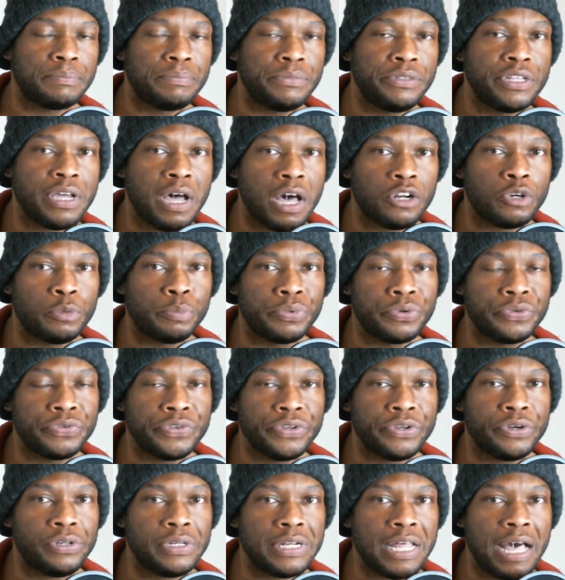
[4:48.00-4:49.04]
Donna
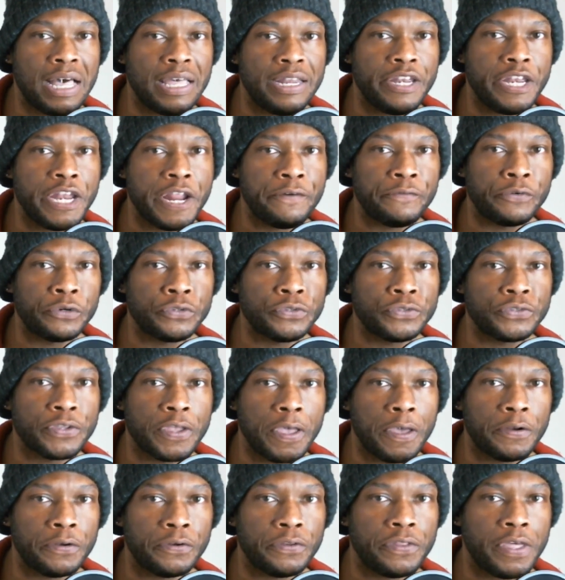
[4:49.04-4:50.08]
Brazile, I never
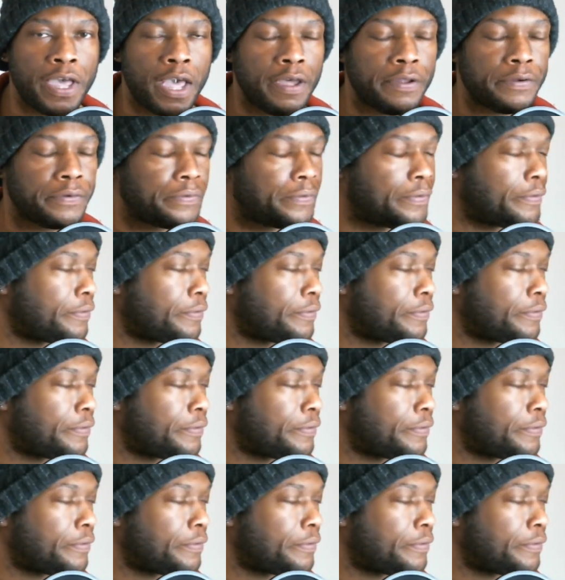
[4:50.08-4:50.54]
said that.